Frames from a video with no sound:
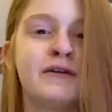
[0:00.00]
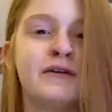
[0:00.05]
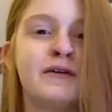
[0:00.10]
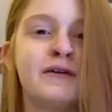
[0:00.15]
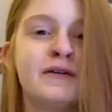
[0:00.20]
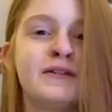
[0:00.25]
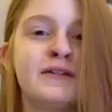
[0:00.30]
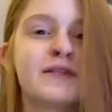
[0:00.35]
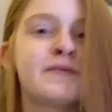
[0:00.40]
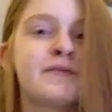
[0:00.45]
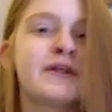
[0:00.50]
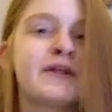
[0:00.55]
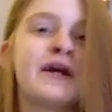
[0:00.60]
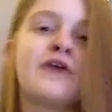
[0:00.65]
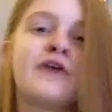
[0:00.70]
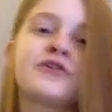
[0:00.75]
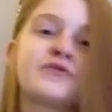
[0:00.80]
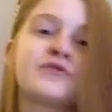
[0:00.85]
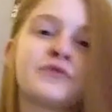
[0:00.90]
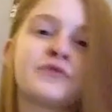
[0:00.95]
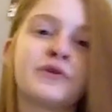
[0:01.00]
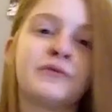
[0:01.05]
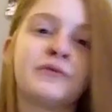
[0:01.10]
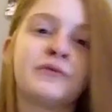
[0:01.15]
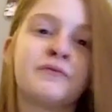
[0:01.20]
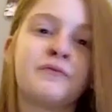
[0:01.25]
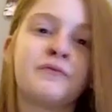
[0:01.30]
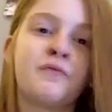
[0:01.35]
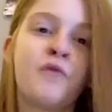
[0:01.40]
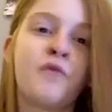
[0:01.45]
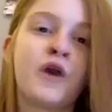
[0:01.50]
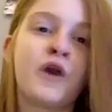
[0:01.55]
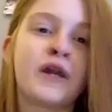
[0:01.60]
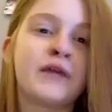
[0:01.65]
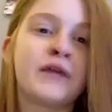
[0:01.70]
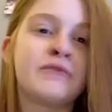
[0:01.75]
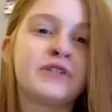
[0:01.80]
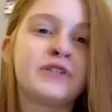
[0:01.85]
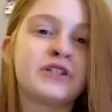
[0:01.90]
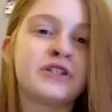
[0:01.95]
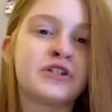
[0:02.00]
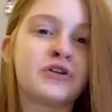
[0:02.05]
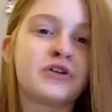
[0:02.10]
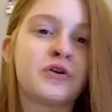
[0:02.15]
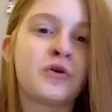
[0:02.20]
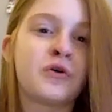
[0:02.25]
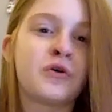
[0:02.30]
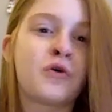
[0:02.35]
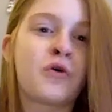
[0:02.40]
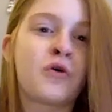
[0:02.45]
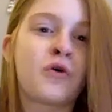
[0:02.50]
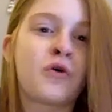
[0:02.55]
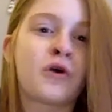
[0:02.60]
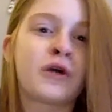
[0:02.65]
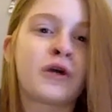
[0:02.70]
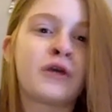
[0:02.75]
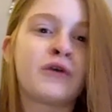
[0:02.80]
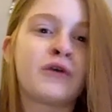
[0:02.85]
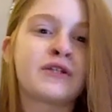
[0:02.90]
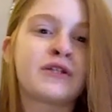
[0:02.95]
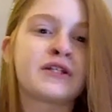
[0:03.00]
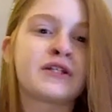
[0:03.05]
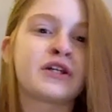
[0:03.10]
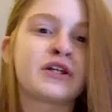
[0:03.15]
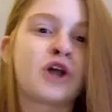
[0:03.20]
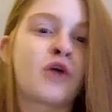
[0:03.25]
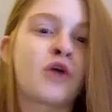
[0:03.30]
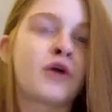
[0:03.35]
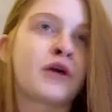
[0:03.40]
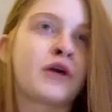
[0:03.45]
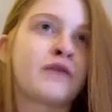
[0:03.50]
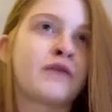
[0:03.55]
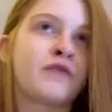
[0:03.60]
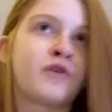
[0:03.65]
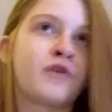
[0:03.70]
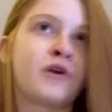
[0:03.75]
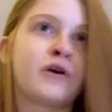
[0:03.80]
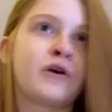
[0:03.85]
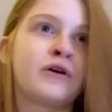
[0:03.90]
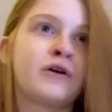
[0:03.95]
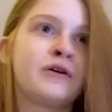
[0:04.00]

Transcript: somebody else would want him to do, or he wasn't going for